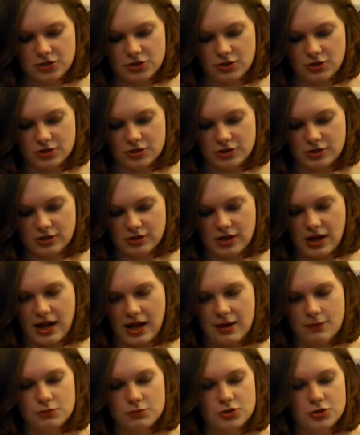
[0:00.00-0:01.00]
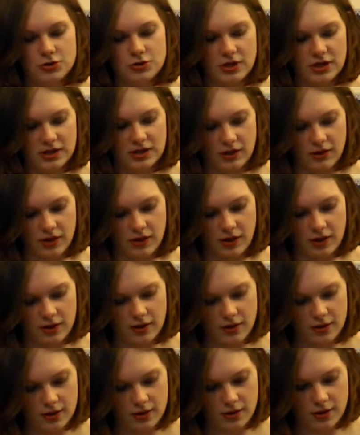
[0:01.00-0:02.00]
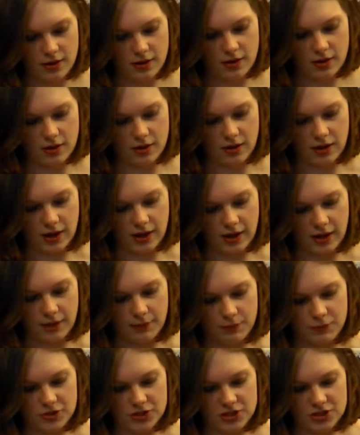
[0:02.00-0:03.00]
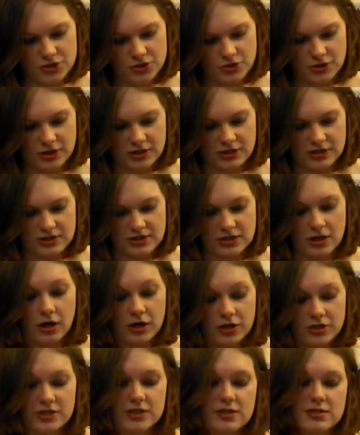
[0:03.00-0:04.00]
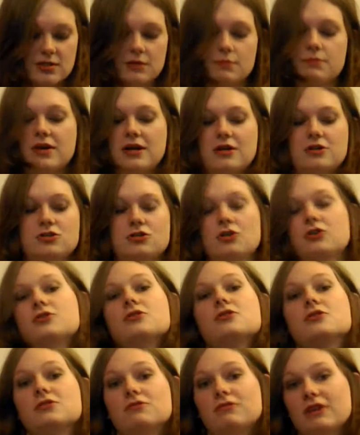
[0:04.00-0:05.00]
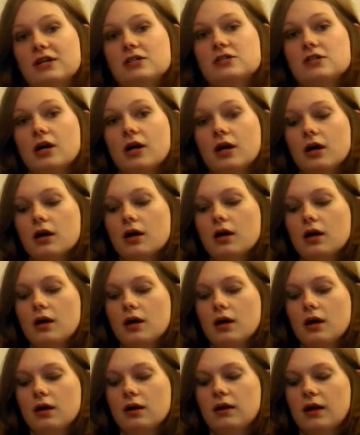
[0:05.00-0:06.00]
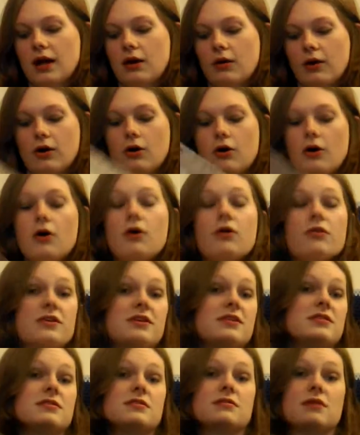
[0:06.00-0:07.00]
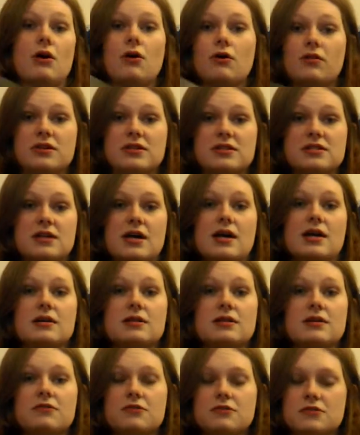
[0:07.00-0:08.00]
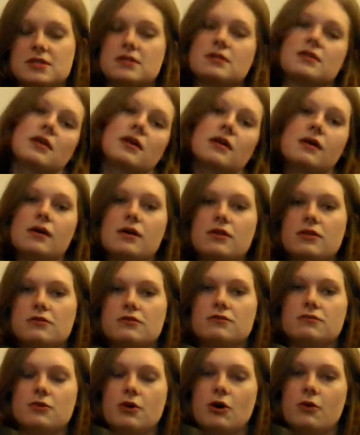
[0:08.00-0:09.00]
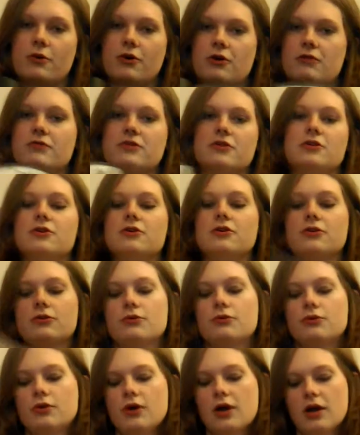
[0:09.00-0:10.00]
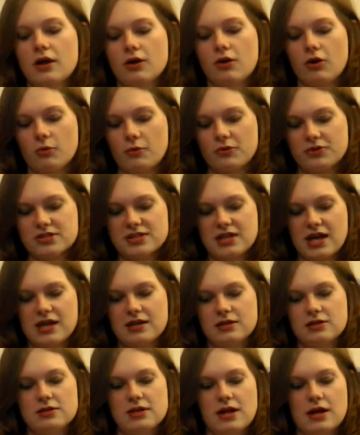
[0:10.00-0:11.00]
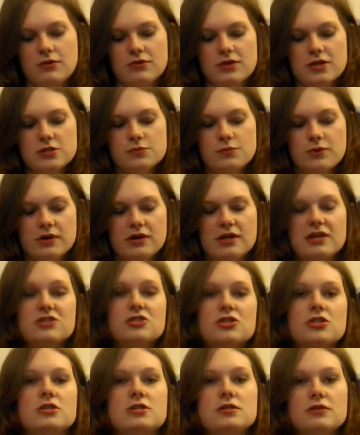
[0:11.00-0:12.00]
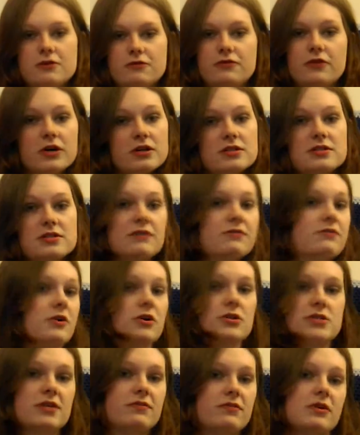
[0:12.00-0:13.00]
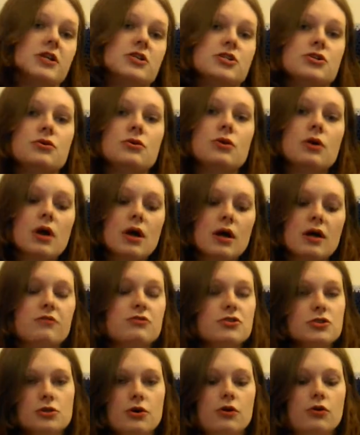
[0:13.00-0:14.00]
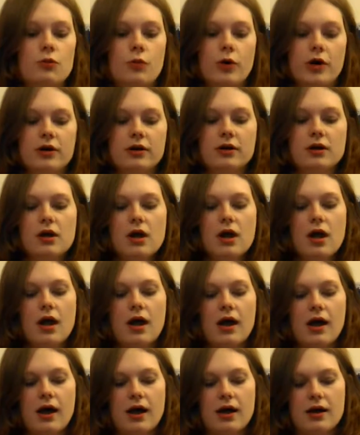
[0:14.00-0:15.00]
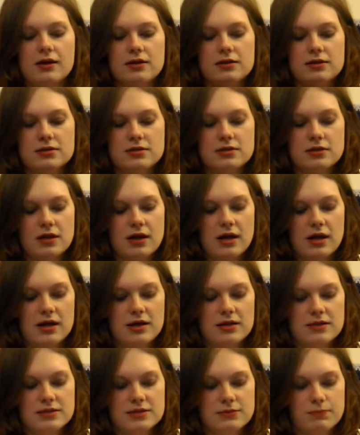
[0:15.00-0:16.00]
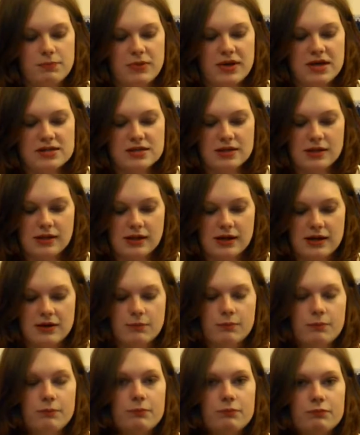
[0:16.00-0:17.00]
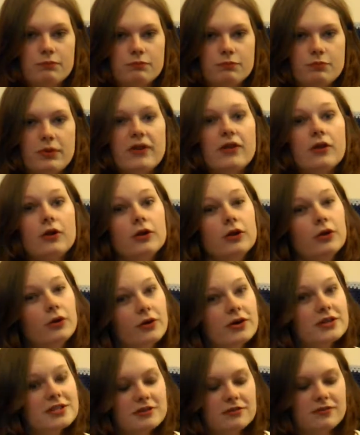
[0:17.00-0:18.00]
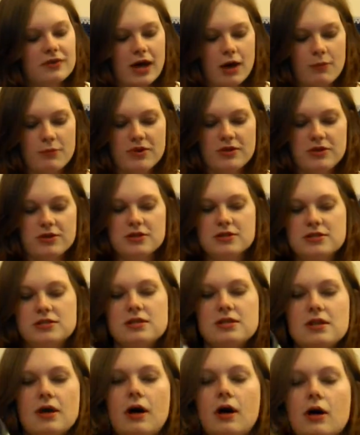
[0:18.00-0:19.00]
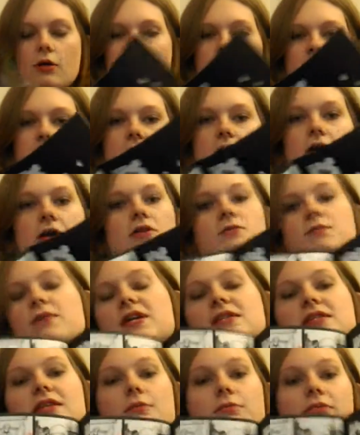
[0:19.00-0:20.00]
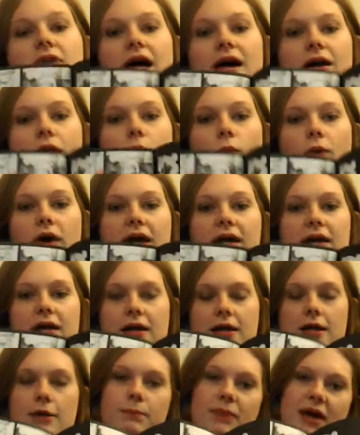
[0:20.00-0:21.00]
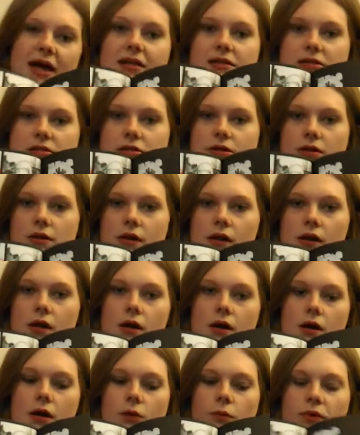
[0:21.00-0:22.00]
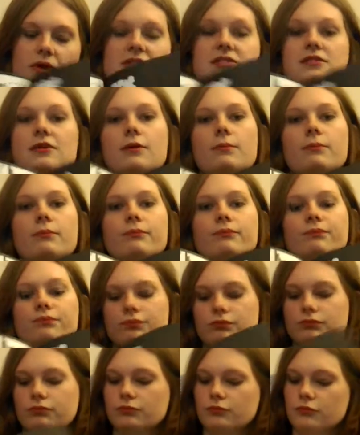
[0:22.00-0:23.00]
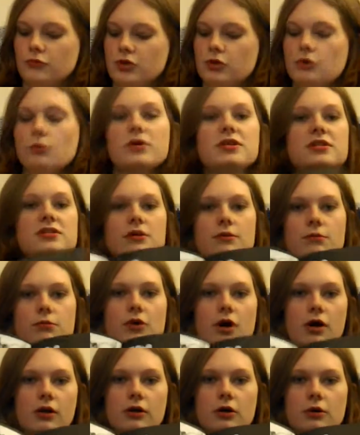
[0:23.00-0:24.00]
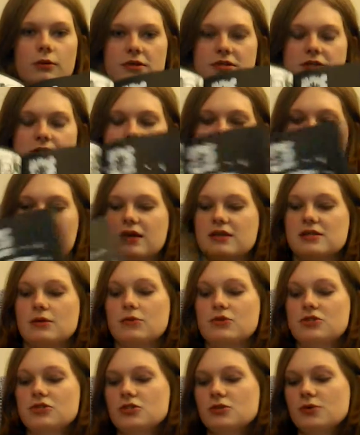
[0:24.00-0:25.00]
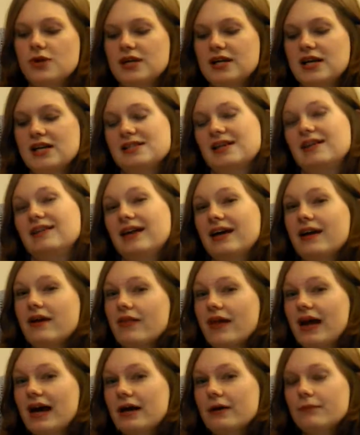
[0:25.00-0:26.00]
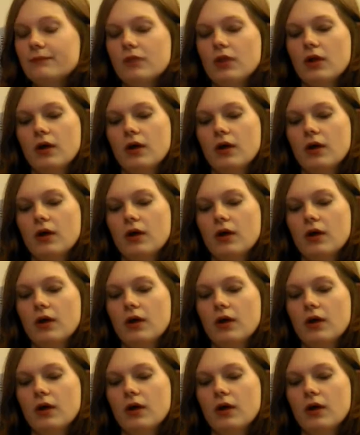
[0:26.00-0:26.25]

Trotter and M. Duguid, I think. Marie Duguid is the artist and Ben Trotter is the writer. Now, I got all these signed. If you've seen the Comic-Con video, you'll know I got them all signed. Now, this one is just the first ever issue. We just got the one. And it's basically, by the looks of it, I mean, you can see the artwork here. It's basically black and white kind of pencil with some, you know, with some colour, with some accent, which is quite nice. I like that.